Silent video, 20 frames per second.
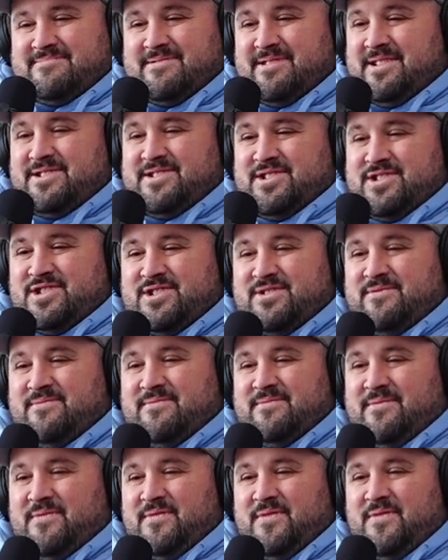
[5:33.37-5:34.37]
and just
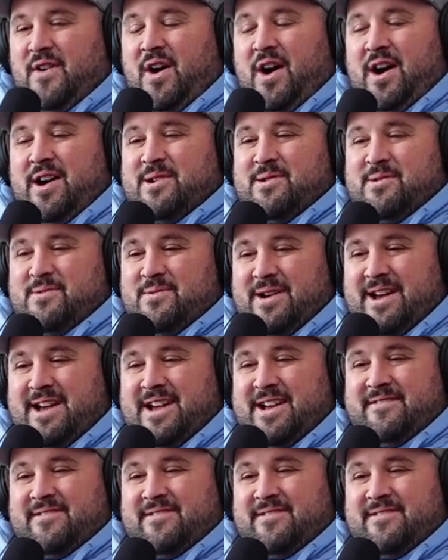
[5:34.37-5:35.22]
fire away,